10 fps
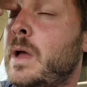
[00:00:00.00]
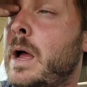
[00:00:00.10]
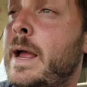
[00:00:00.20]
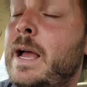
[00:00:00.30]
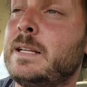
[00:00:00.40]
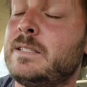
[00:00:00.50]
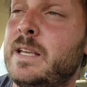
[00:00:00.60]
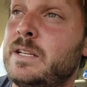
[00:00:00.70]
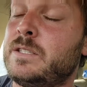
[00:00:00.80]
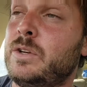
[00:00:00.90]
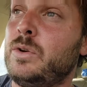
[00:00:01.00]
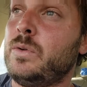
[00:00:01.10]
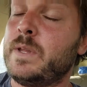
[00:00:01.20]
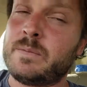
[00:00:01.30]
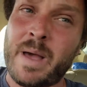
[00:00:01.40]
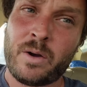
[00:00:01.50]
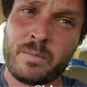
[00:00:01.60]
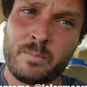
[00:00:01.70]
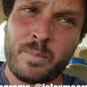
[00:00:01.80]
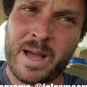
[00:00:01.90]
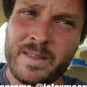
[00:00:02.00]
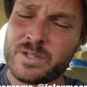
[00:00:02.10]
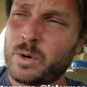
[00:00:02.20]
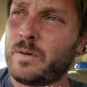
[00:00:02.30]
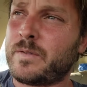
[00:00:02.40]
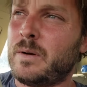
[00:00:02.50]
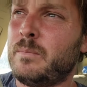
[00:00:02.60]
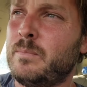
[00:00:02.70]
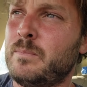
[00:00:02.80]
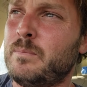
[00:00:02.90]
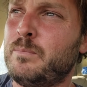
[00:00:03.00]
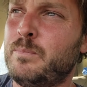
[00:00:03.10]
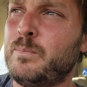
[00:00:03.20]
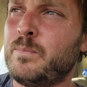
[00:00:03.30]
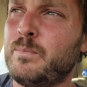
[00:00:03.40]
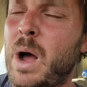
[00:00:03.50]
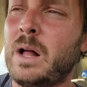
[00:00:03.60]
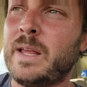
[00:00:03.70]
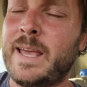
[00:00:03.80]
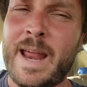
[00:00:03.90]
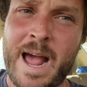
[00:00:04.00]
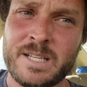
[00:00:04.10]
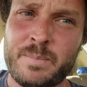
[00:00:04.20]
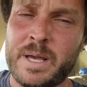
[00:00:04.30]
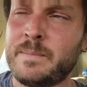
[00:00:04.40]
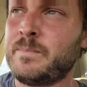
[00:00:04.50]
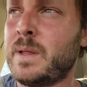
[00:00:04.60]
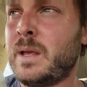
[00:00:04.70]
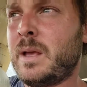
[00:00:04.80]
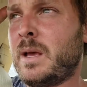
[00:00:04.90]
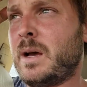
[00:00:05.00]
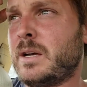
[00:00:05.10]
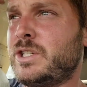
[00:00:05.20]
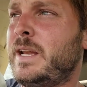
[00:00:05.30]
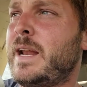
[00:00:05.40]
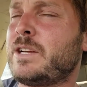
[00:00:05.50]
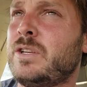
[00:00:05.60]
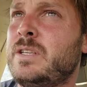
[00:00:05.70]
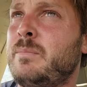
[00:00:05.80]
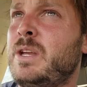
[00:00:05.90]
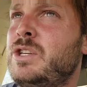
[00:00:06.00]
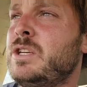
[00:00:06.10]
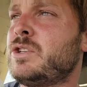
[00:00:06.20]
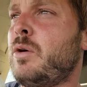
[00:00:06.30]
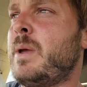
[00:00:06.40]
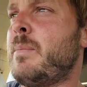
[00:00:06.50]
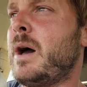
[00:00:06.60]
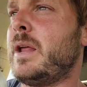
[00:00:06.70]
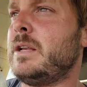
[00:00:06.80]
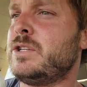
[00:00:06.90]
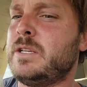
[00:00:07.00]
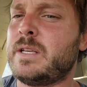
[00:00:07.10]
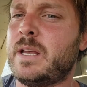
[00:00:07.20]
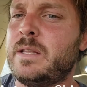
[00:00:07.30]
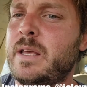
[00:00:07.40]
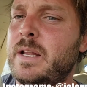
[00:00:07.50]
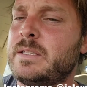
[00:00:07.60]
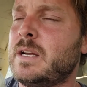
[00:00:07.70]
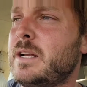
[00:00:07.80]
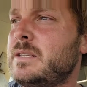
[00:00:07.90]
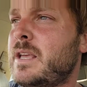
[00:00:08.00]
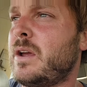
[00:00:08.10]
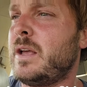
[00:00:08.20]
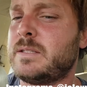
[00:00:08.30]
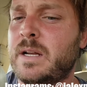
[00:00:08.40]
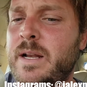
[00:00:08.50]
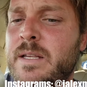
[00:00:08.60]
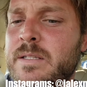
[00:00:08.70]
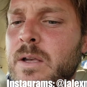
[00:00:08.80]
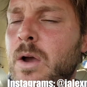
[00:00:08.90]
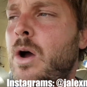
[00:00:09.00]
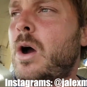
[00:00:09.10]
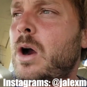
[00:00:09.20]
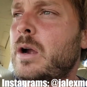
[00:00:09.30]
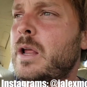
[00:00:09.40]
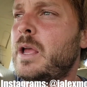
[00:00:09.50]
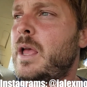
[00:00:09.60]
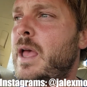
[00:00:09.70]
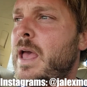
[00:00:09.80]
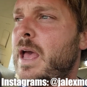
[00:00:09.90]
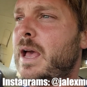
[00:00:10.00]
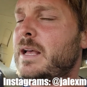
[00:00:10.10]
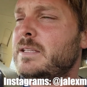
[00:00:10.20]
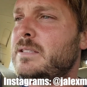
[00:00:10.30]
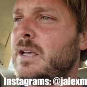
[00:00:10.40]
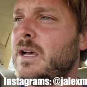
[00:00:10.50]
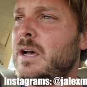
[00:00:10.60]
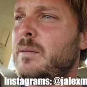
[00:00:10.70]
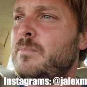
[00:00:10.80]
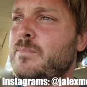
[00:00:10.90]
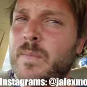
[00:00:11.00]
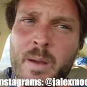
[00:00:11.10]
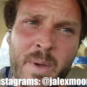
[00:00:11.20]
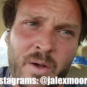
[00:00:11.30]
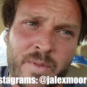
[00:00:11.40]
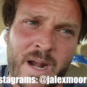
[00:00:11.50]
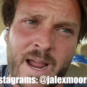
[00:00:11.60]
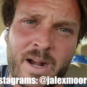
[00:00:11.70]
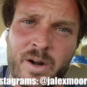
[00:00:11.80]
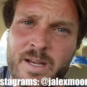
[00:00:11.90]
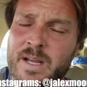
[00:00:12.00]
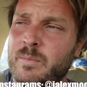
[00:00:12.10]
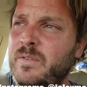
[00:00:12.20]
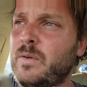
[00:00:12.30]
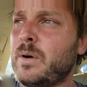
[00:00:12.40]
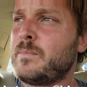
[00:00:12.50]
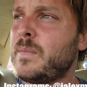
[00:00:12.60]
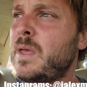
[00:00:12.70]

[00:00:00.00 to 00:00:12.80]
I got sent to this mountain by this girl from Bali and Aspen. She didn't actually send me, she just told me about it, and she said that it's not as hard as a mountain that I had already done before.